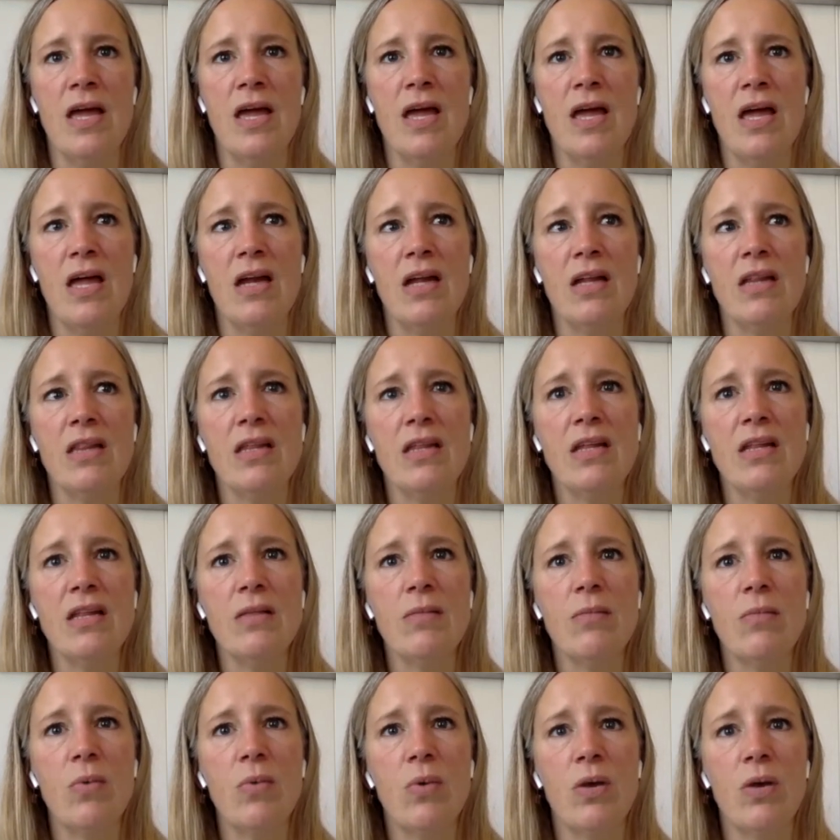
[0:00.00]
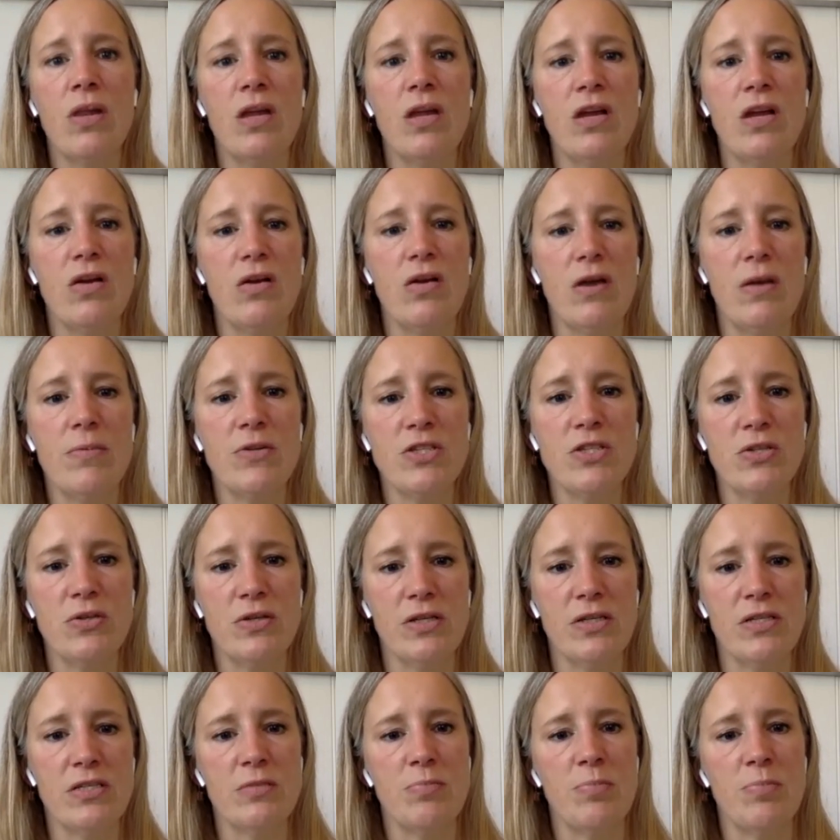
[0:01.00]
and I think the more that you're able to
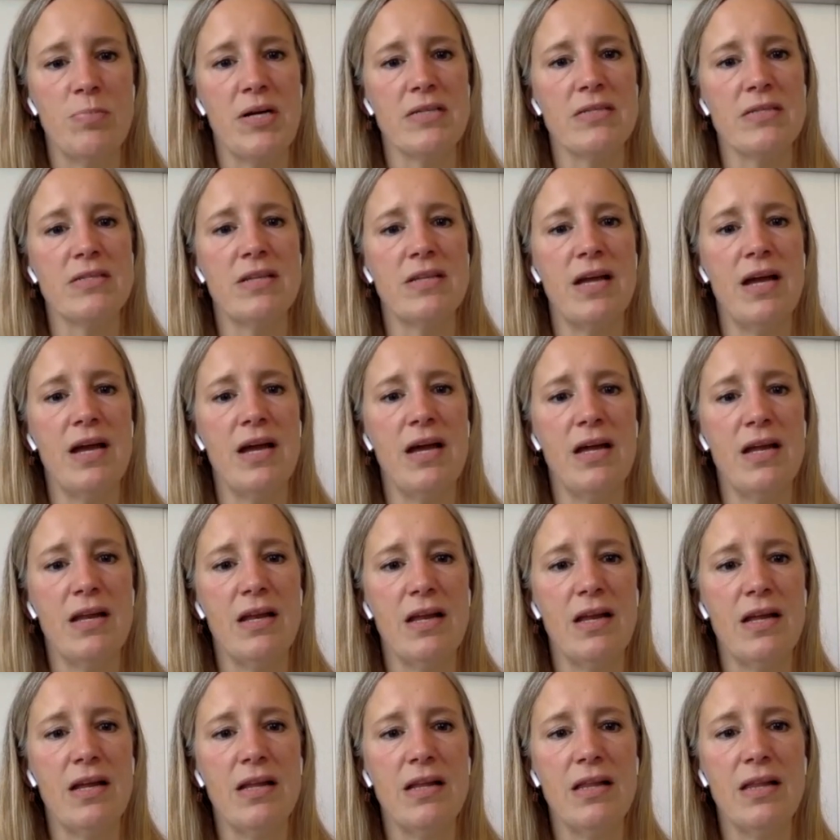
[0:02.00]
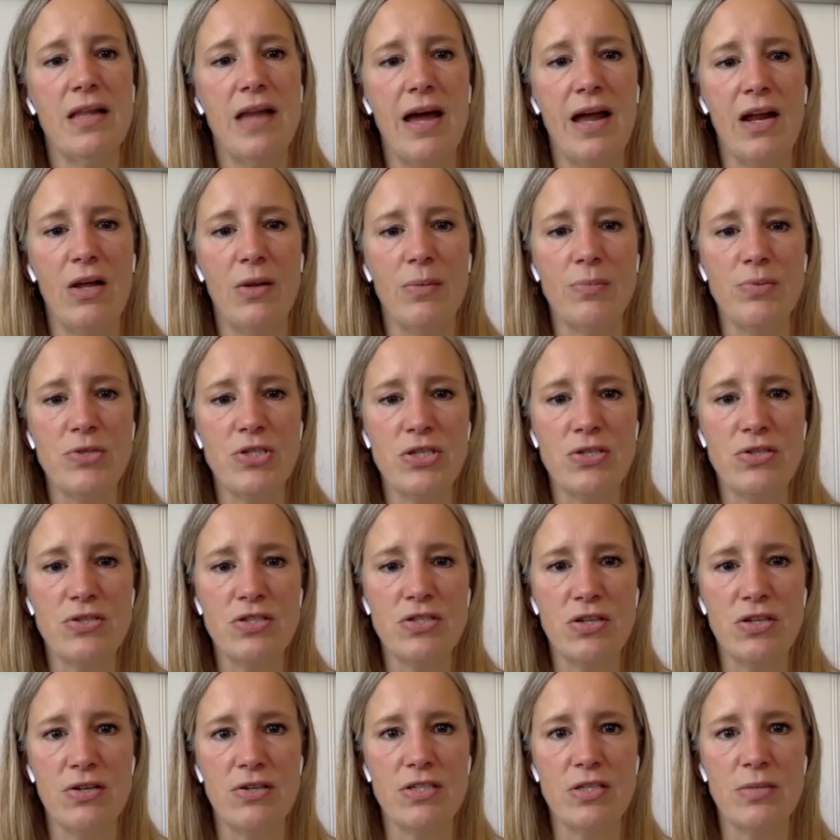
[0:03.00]
express that, that helps you
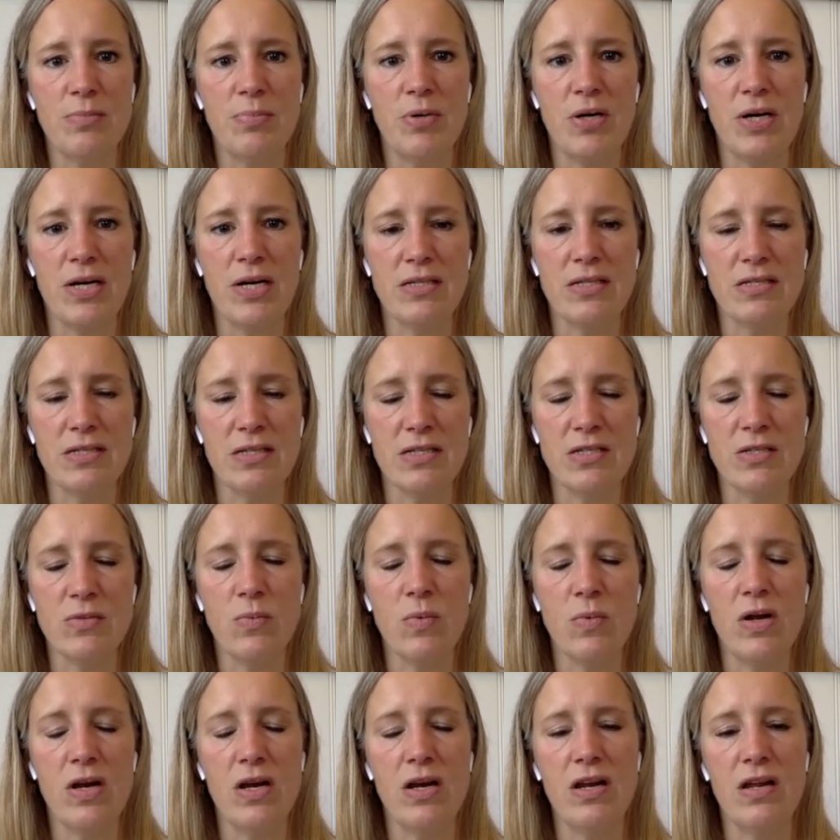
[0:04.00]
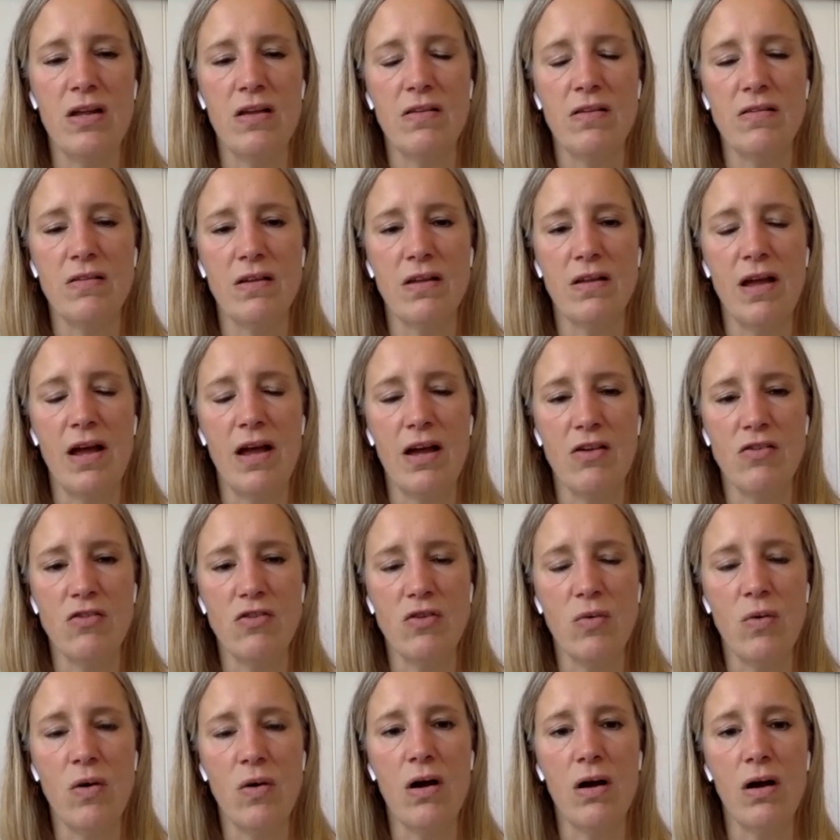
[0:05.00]
start to process what it is that has
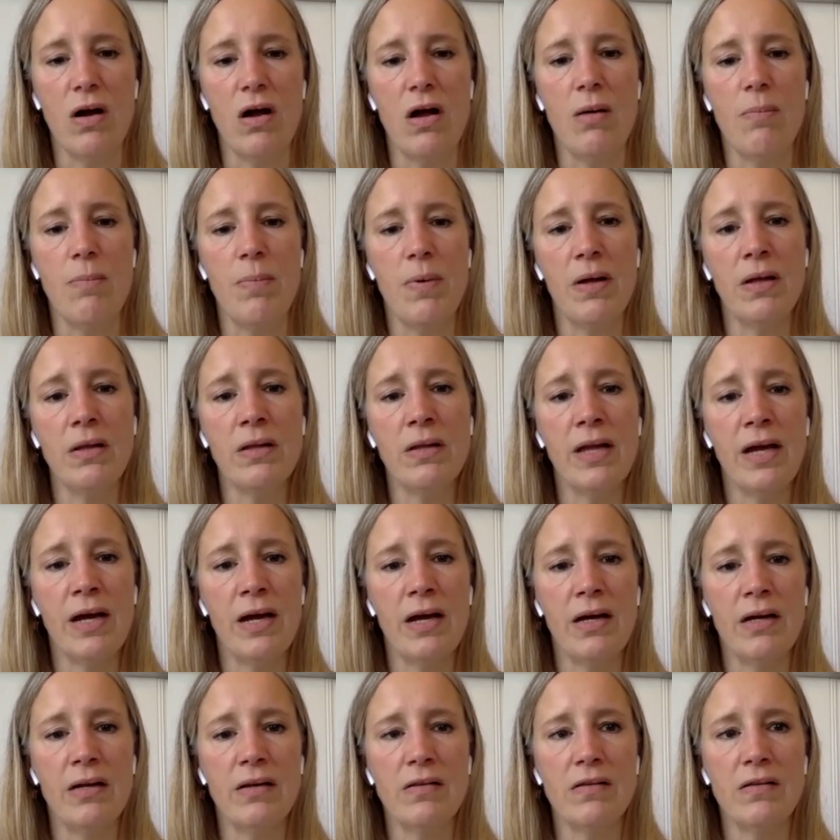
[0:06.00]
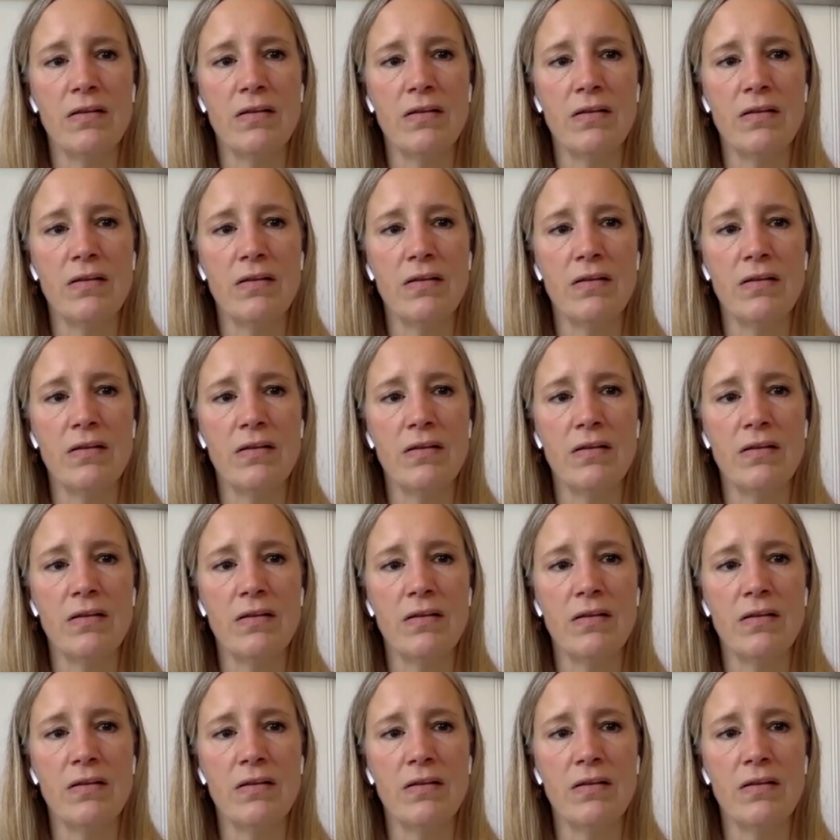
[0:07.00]
you hung up on that,